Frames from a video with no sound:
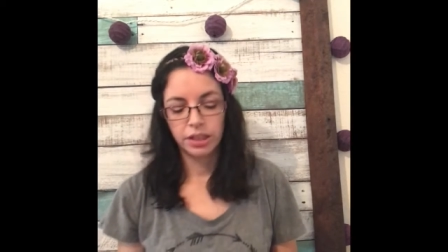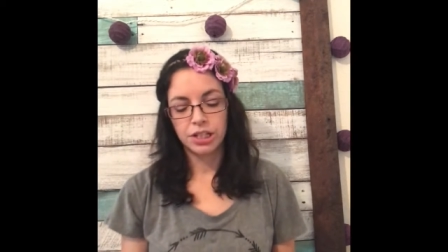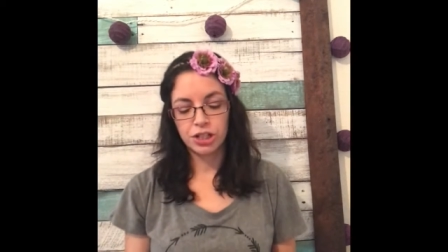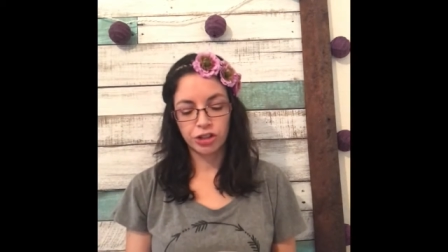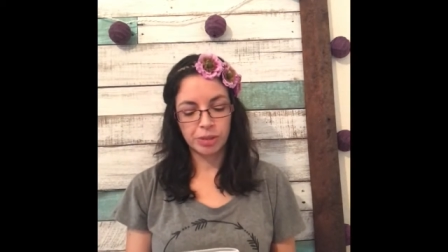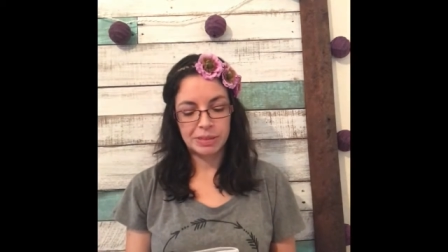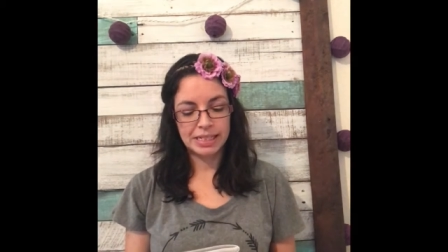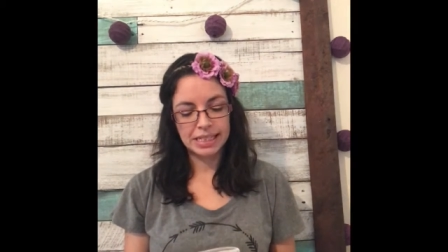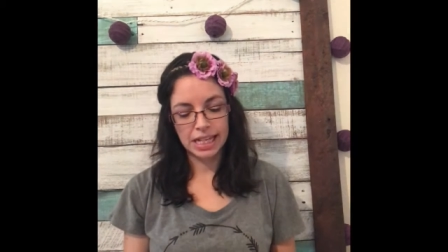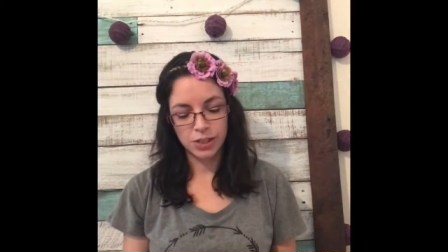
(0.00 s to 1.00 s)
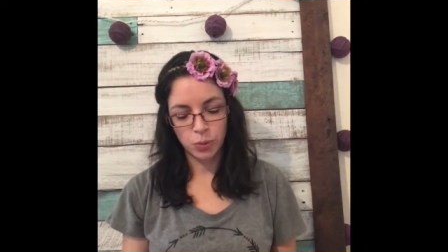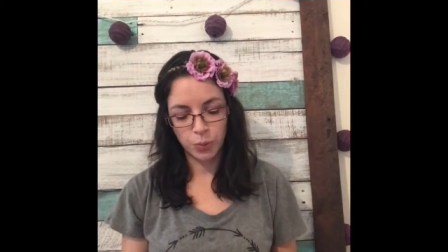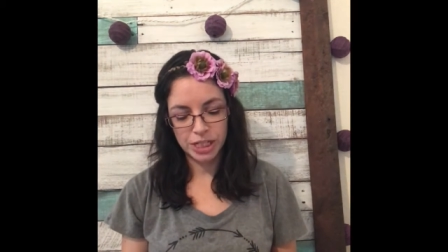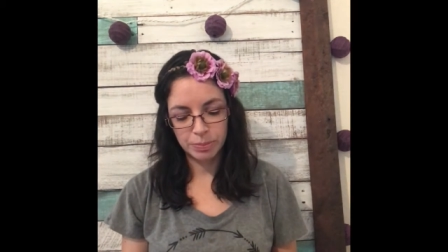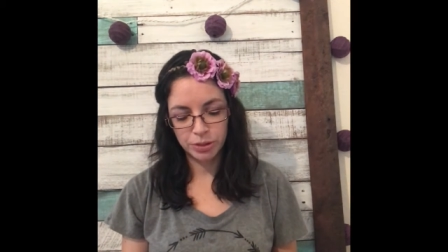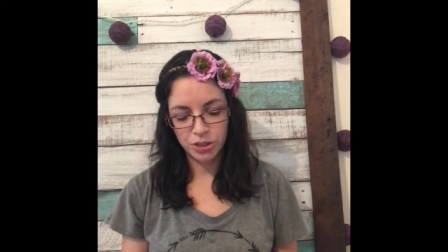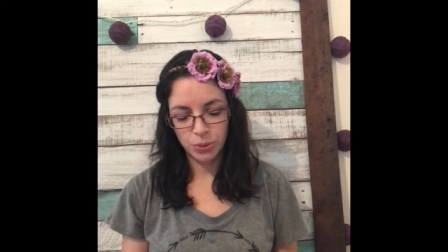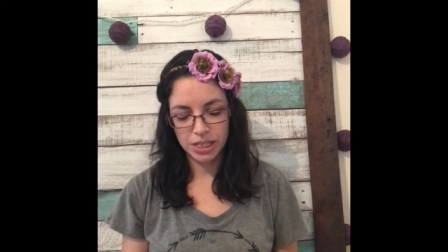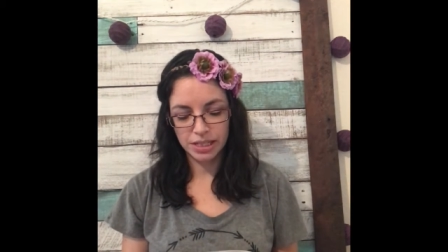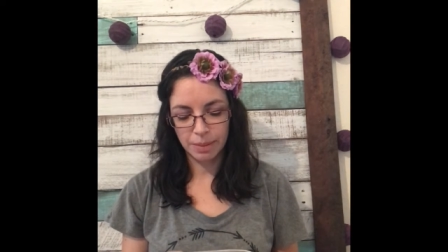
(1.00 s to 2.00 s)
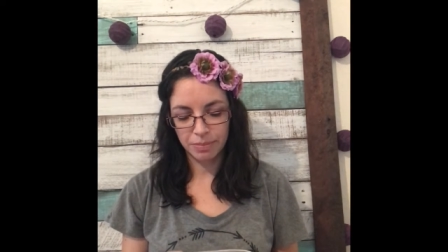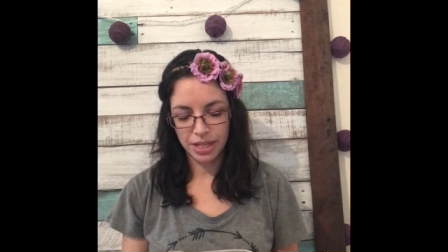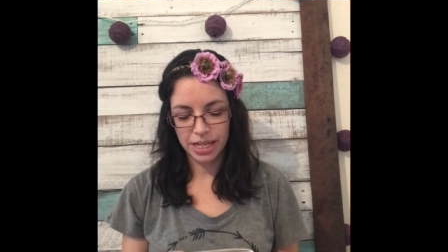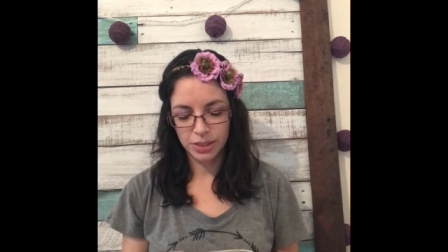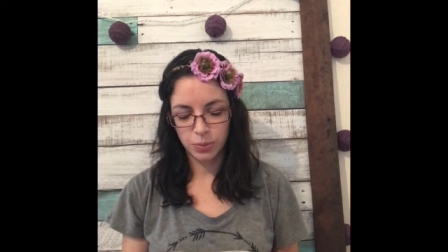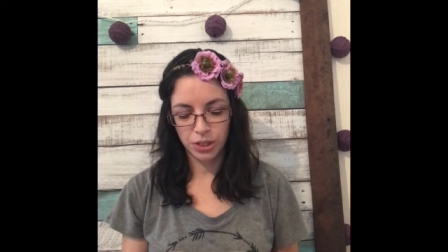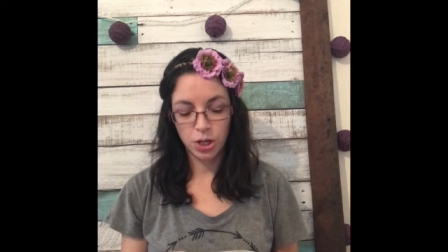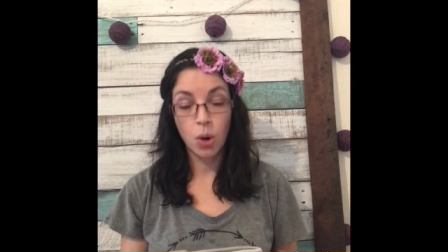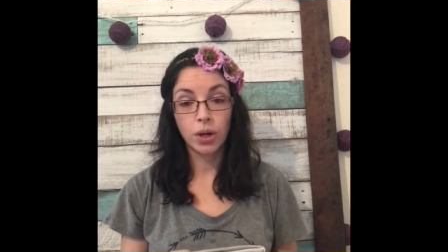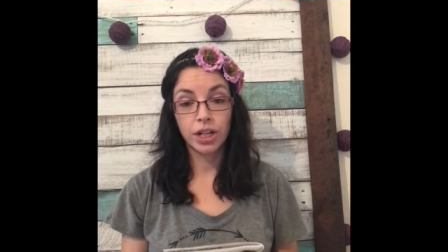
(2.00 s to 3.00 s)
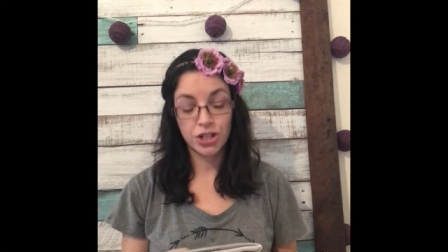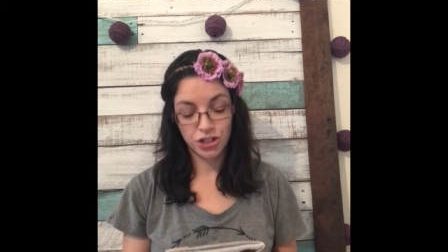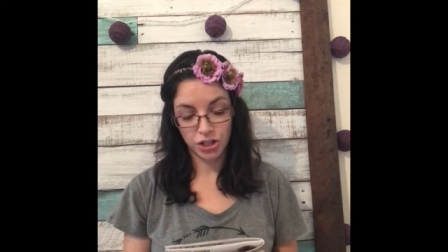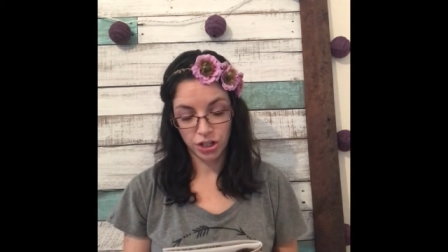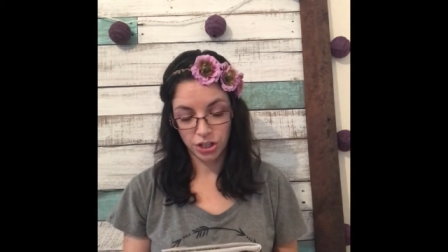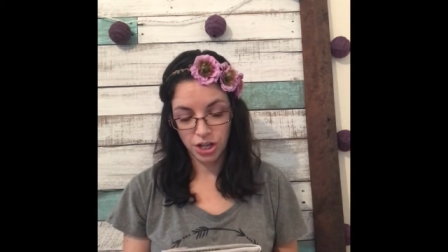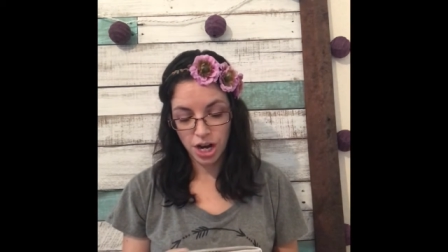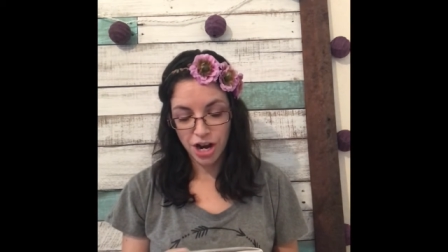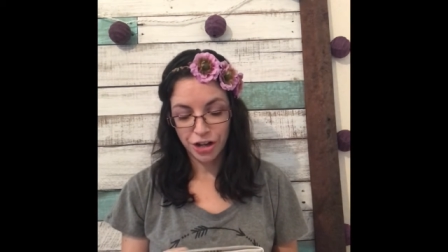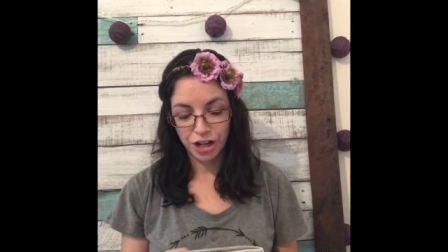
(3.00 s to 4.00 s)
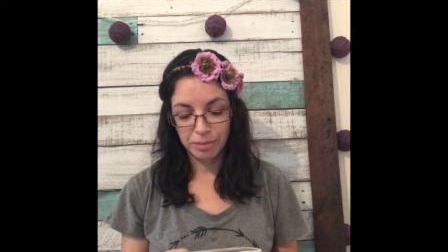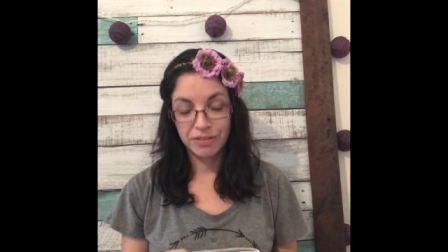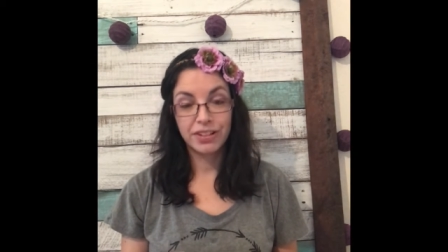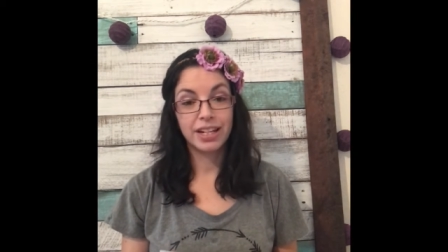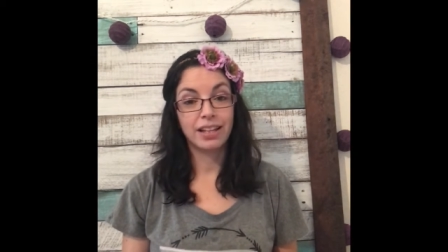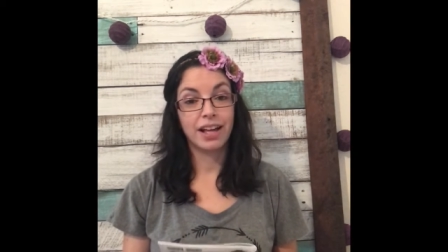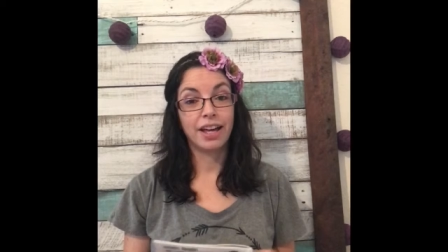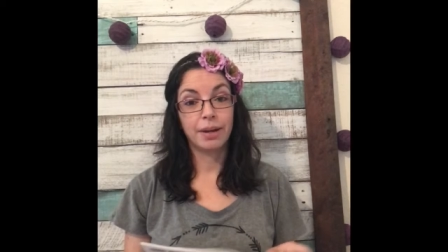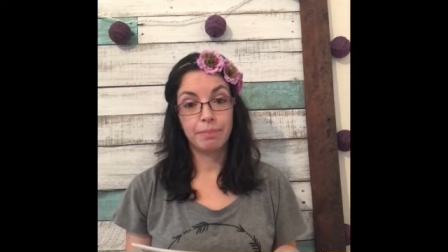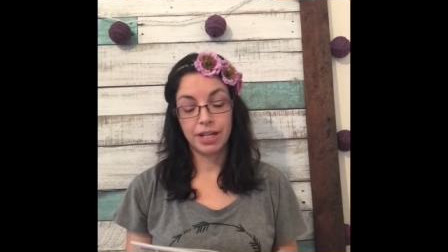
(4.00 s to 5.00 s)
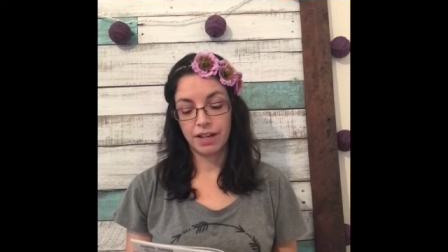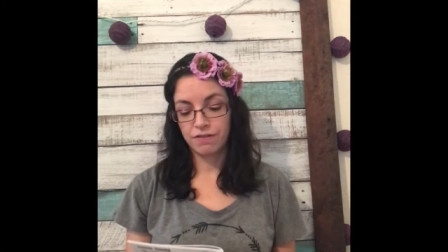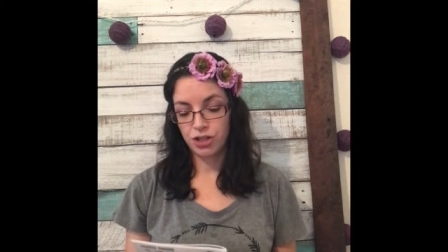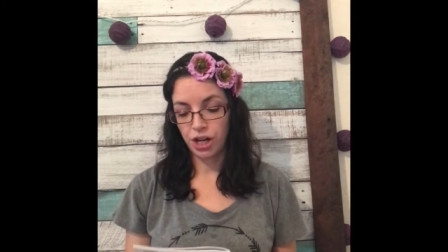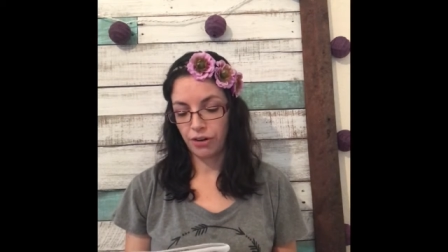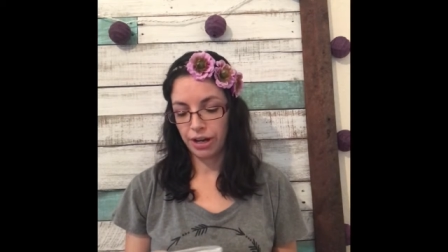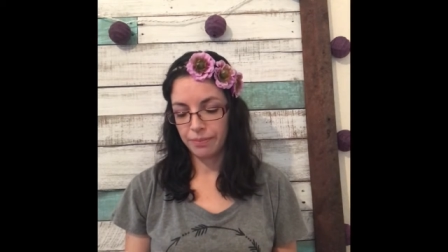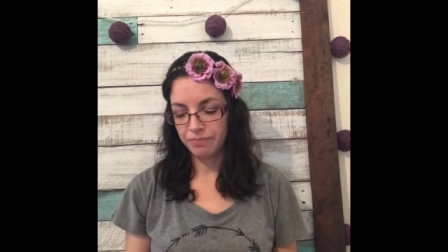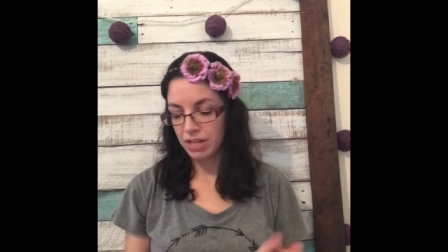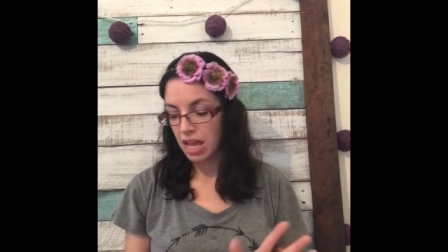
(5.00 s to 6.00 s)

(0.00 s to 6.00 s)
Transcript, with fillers: The description says whisper sweet somethings with coconut sugar, creamy vanilla, and a bang of cherry.